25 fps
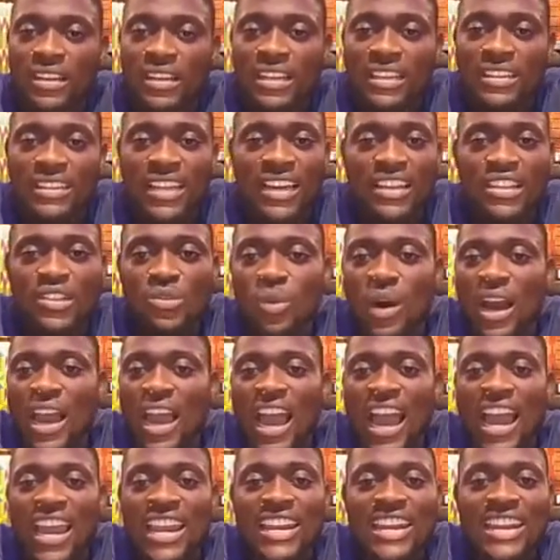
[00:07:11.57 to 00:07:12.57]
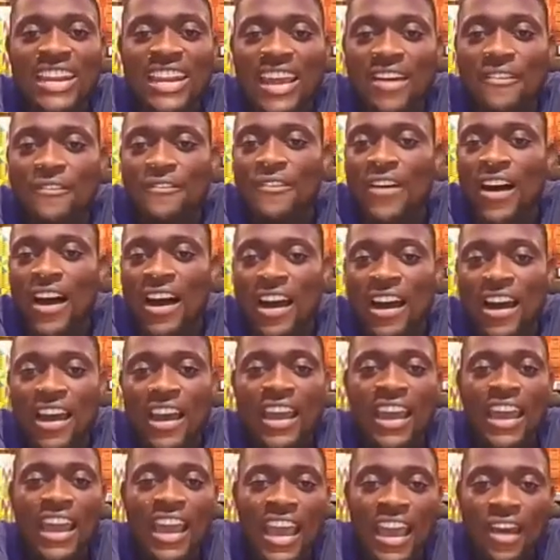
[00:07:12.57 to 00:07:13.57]
That is why I never,
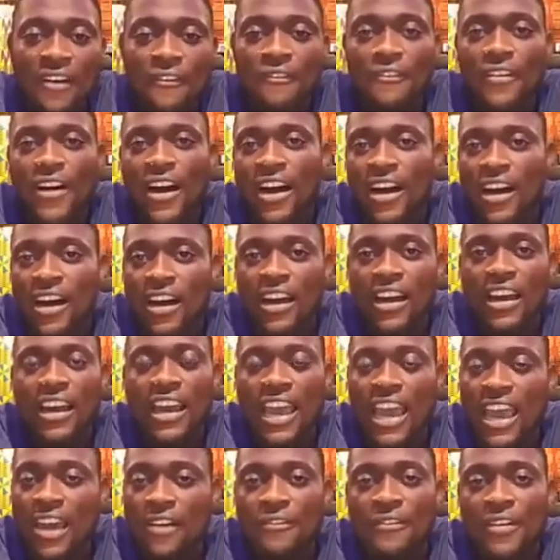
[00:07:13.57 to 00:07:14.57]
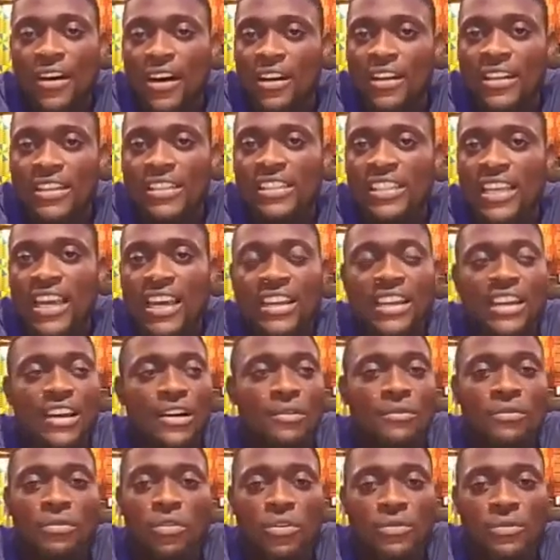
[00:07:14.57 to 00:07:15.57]
ever said
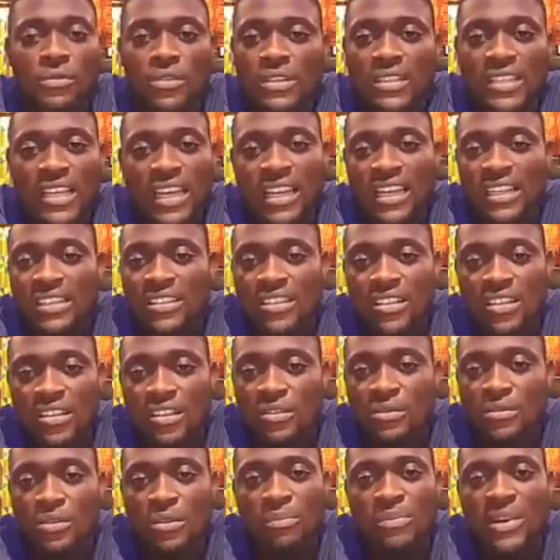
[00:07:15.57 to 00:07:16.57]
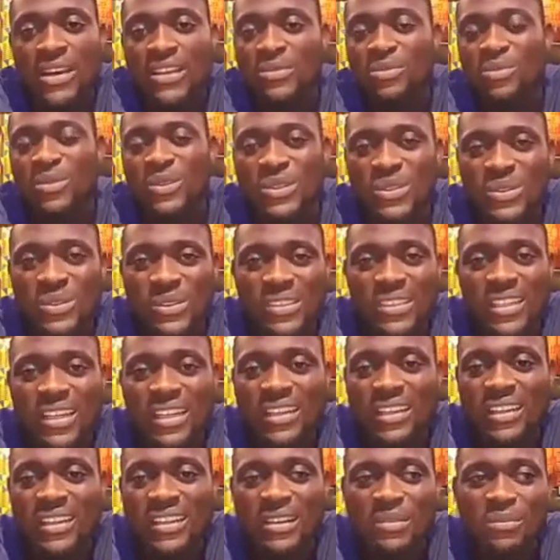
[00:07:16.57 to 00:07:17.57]
vote for Salatiel for best producer.
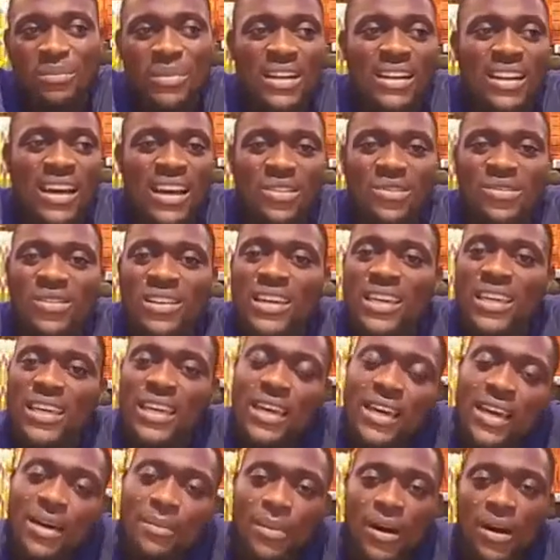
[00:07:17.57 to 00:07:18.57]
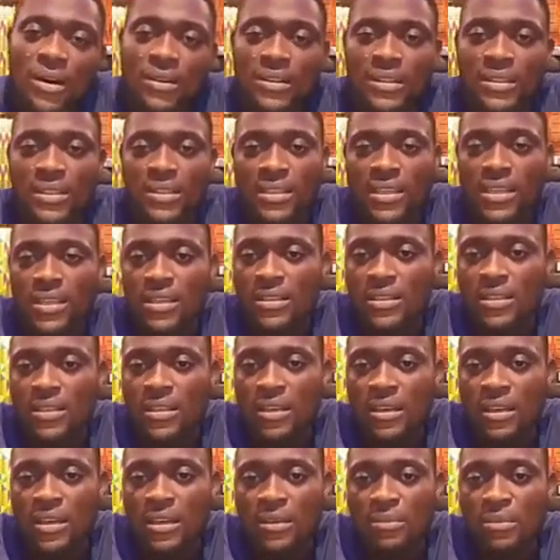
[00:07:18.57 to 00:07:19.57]
Man, I don't care about these things,
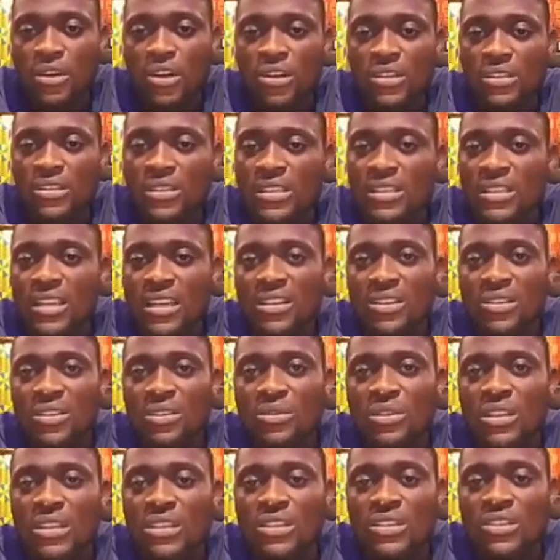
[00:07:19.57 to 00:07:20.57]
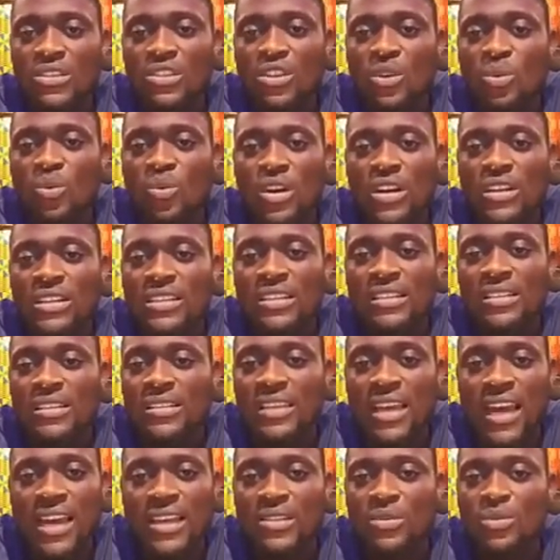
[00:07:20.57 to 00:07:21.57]
because this is not what
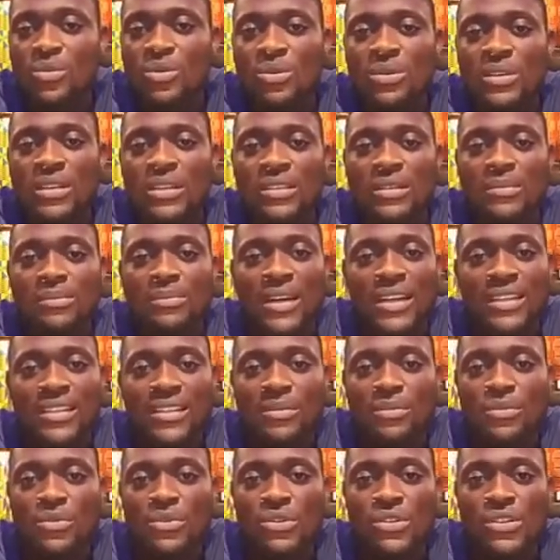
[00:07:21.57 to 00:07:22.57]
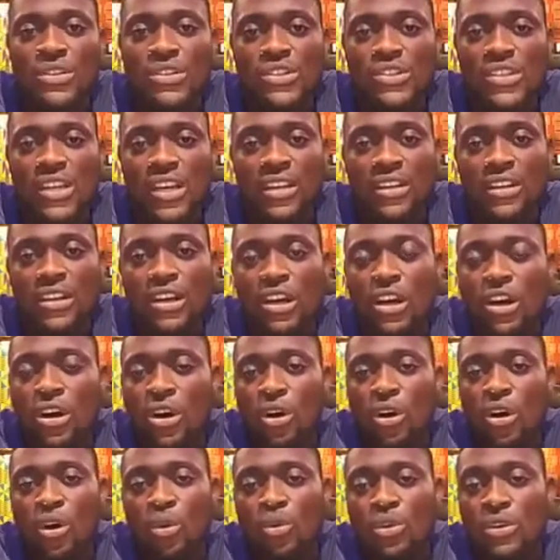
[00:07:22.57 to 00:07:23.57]
decides who is a better musician
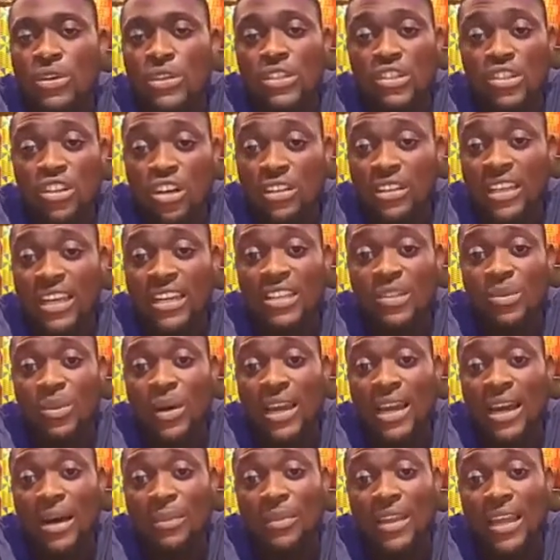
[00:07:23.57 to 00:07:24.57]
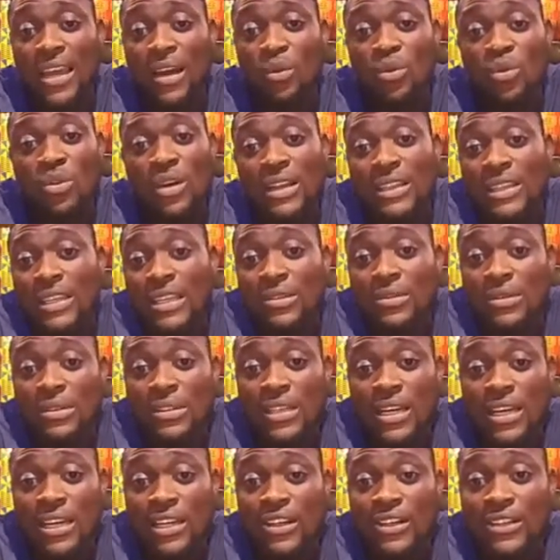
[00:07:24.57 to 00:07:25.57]
or who is not. That is why I'm like, who are they to
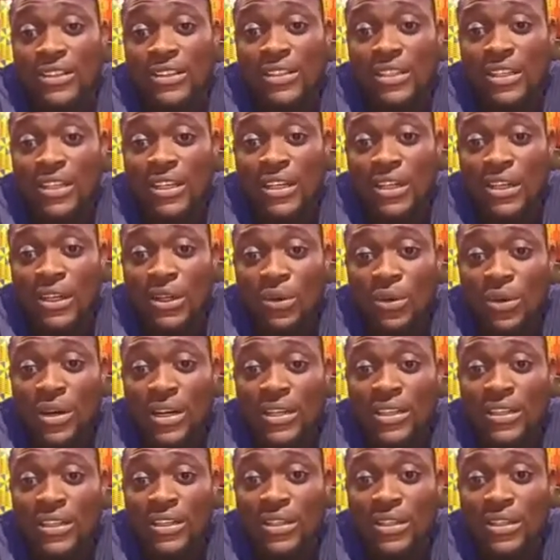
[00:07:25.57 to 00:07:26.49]
tell us? Who are